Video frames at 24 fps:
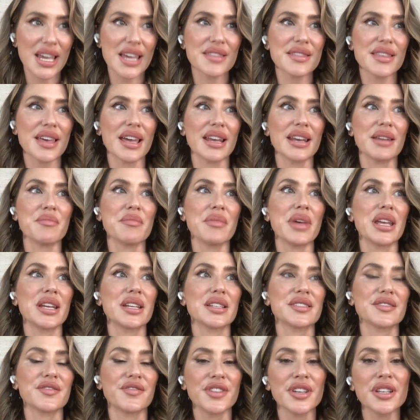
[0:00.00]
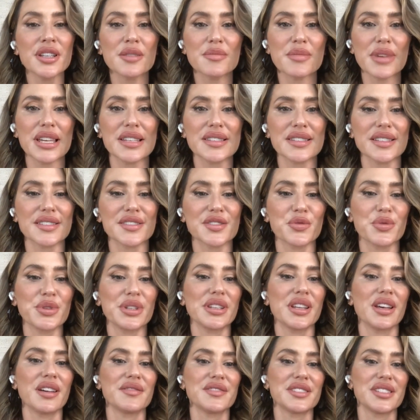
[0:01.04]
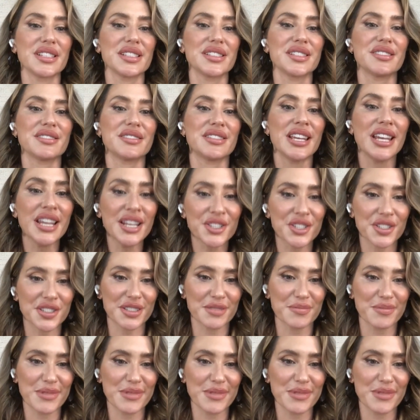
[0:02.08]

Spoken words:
And then it made it feel amazing. So we love to teach it to